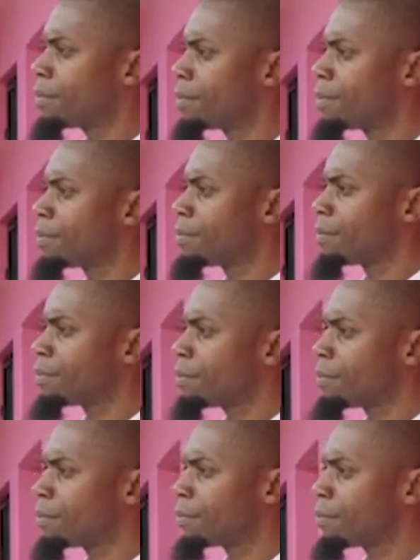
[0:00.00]

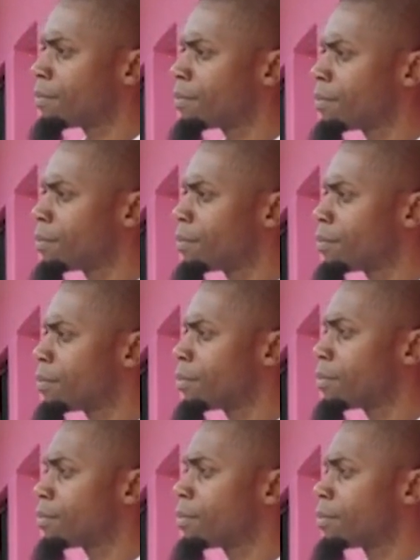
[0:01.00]

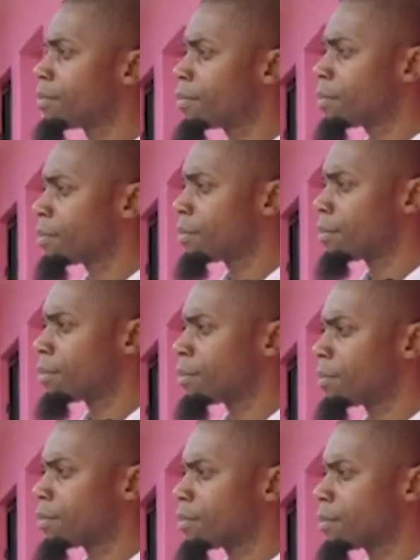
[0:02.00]

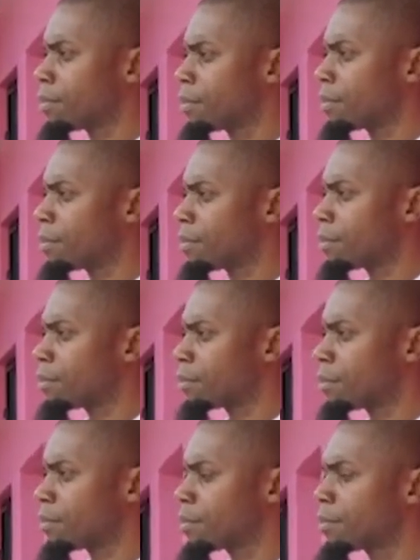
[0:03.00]

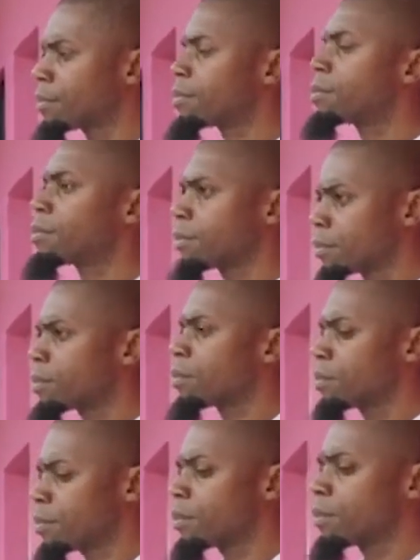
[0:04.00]

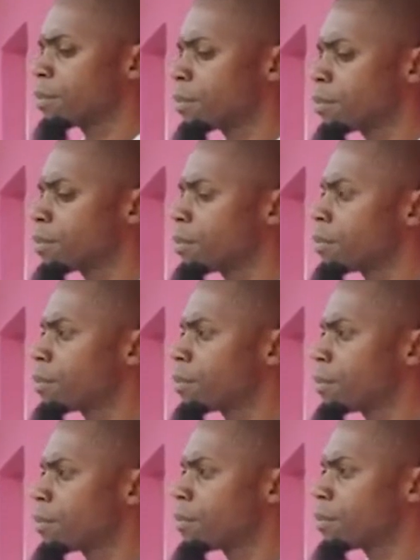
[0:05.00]

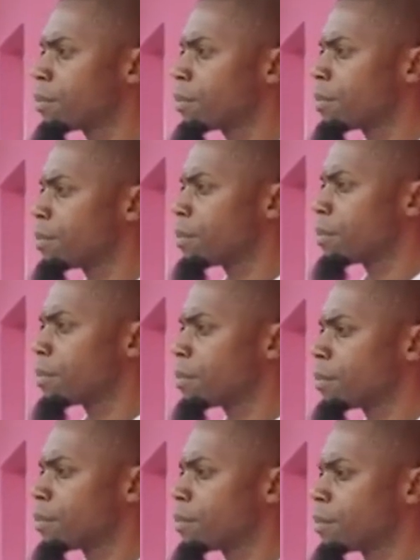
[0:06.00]

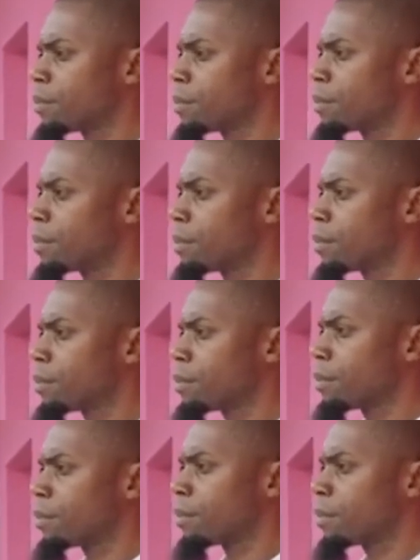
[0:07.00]
[no speech]